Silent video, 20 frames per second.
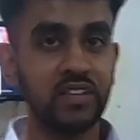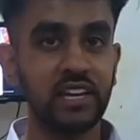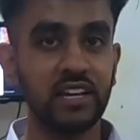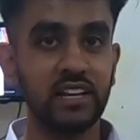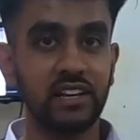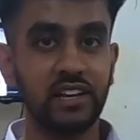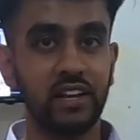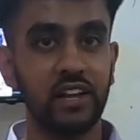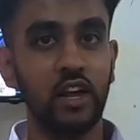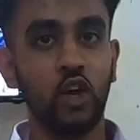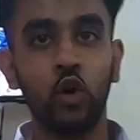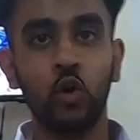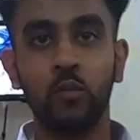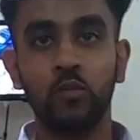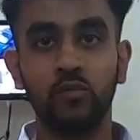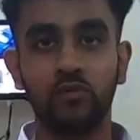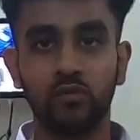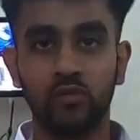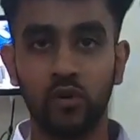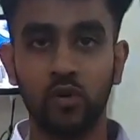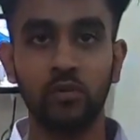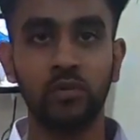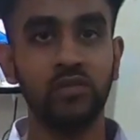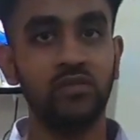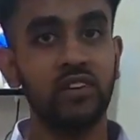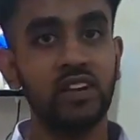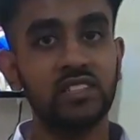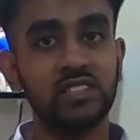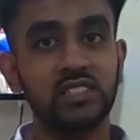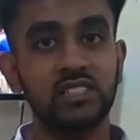to get help from
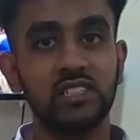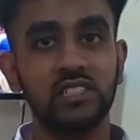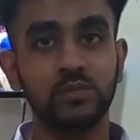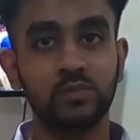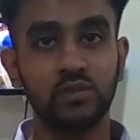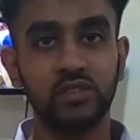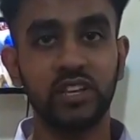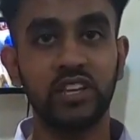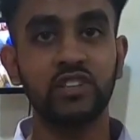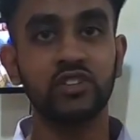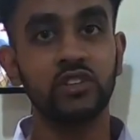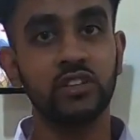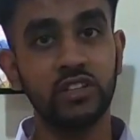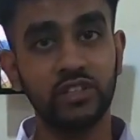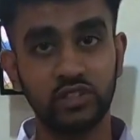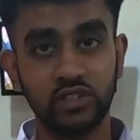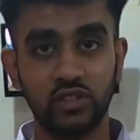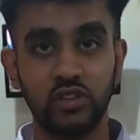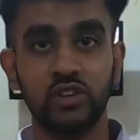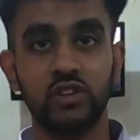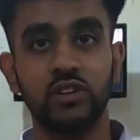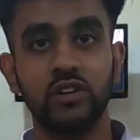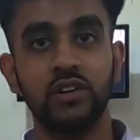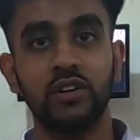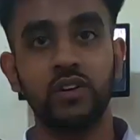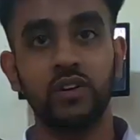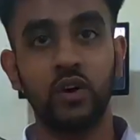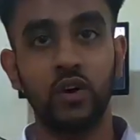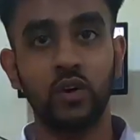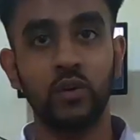investors potentially
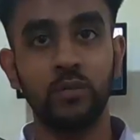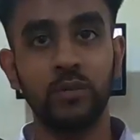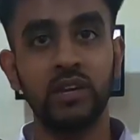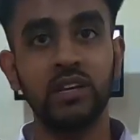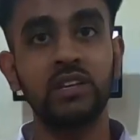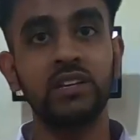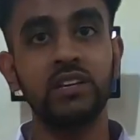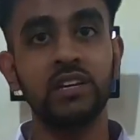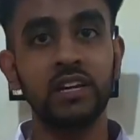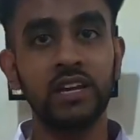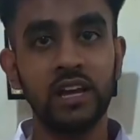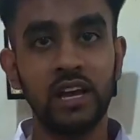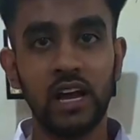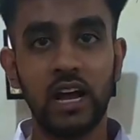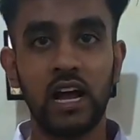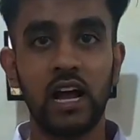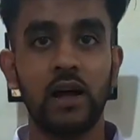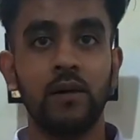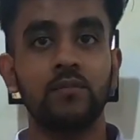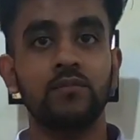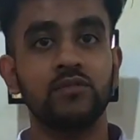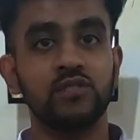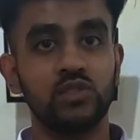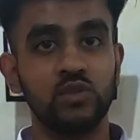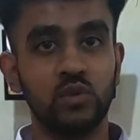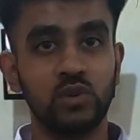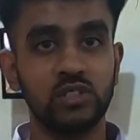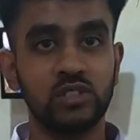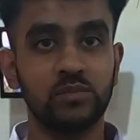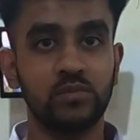to go big,
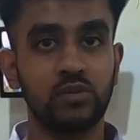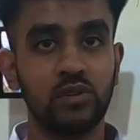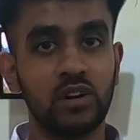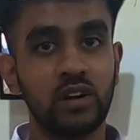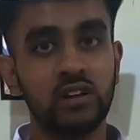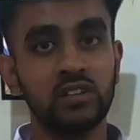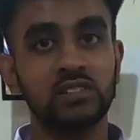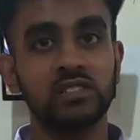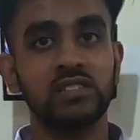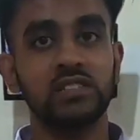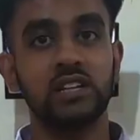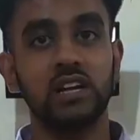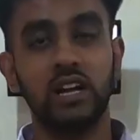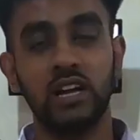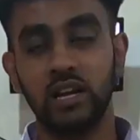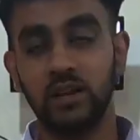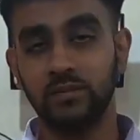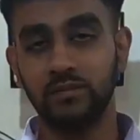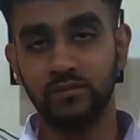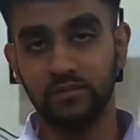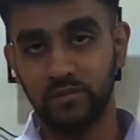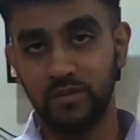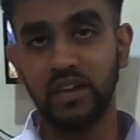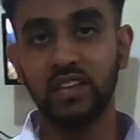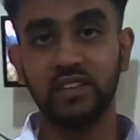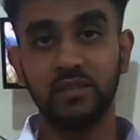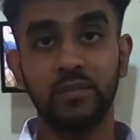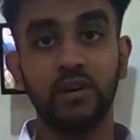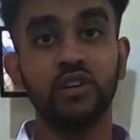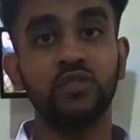source products,
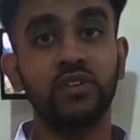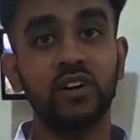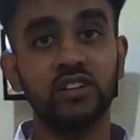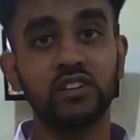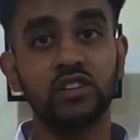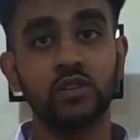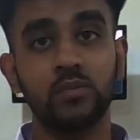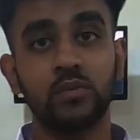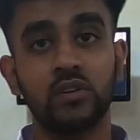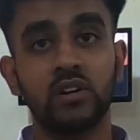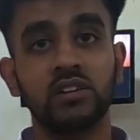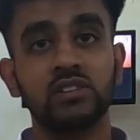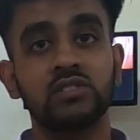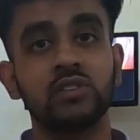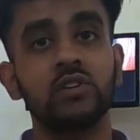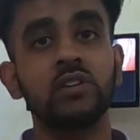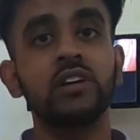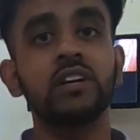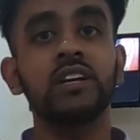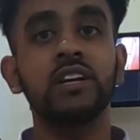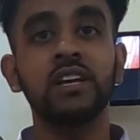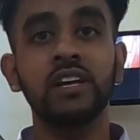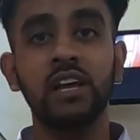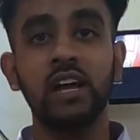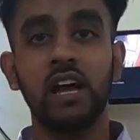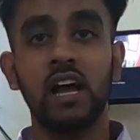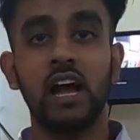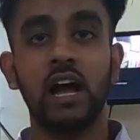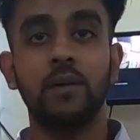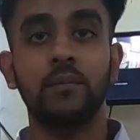manufacture the products,
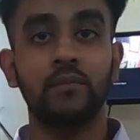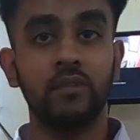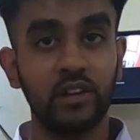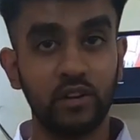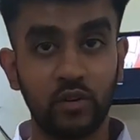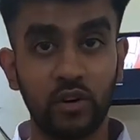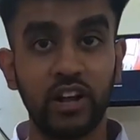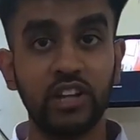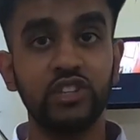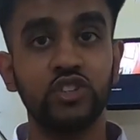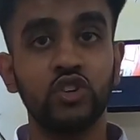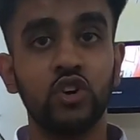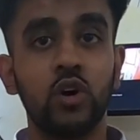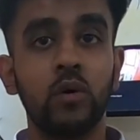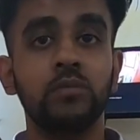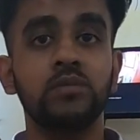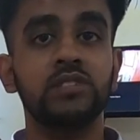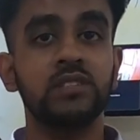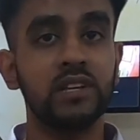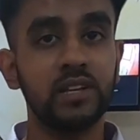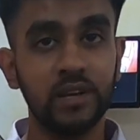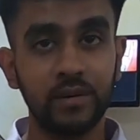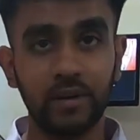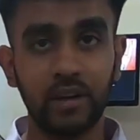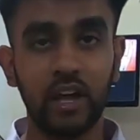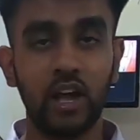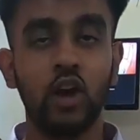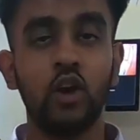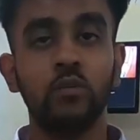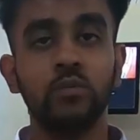create jobs,
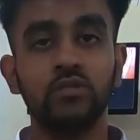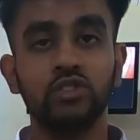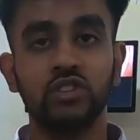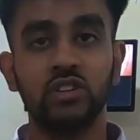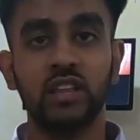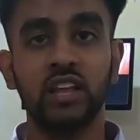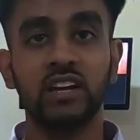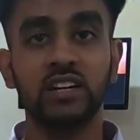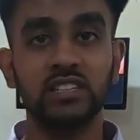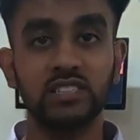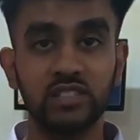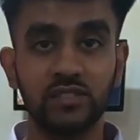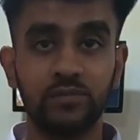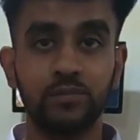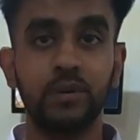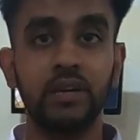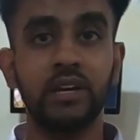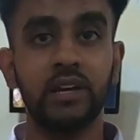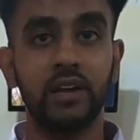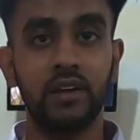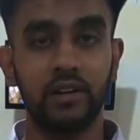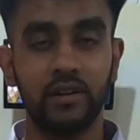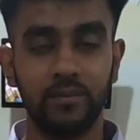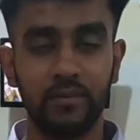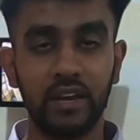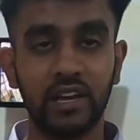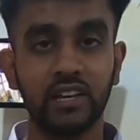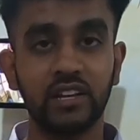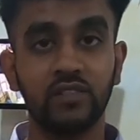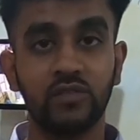help Sri Lankans
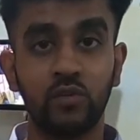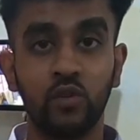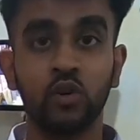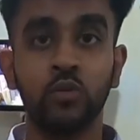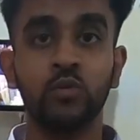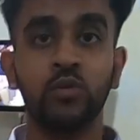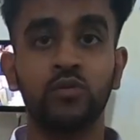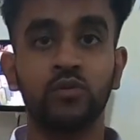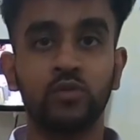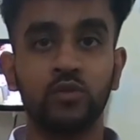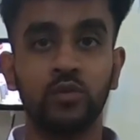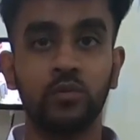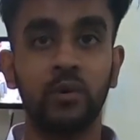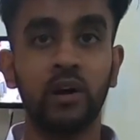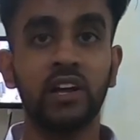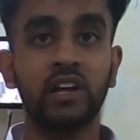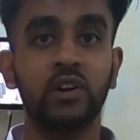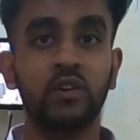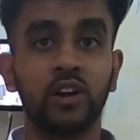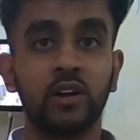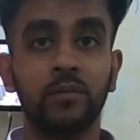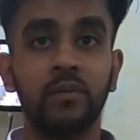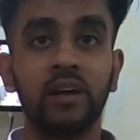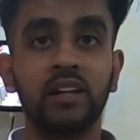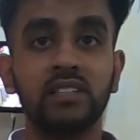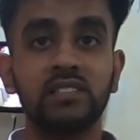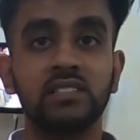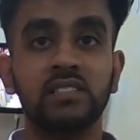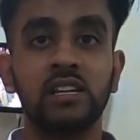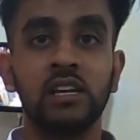make it affordable to buy cricket
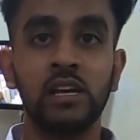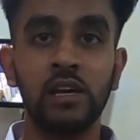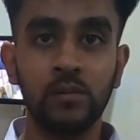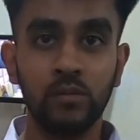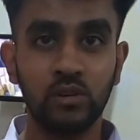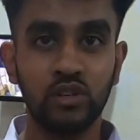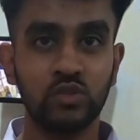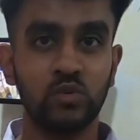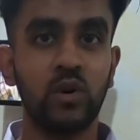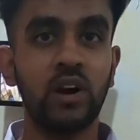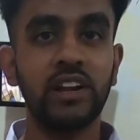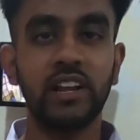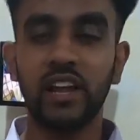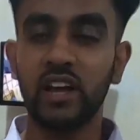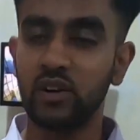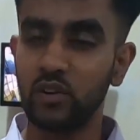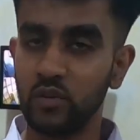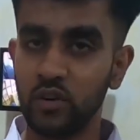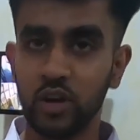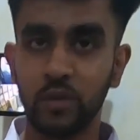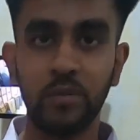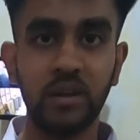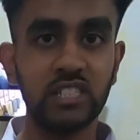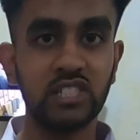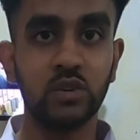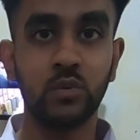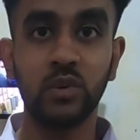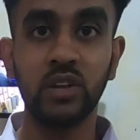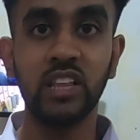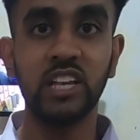bats, because right now cricket
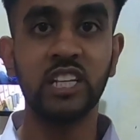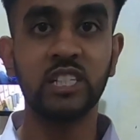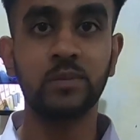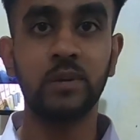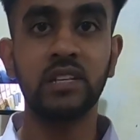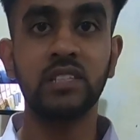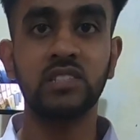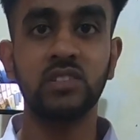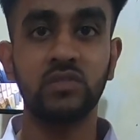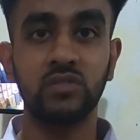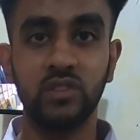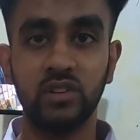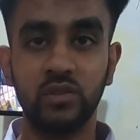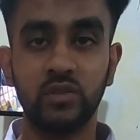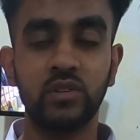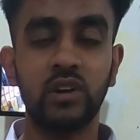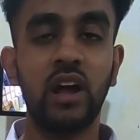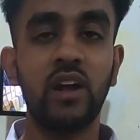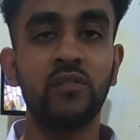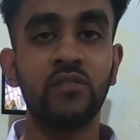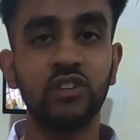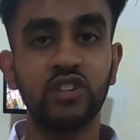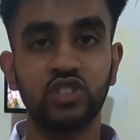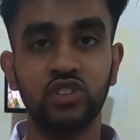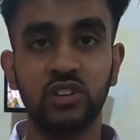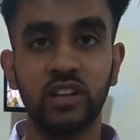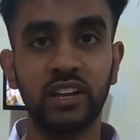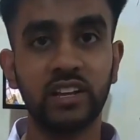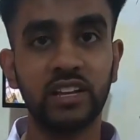bats are really expensive. The average Sri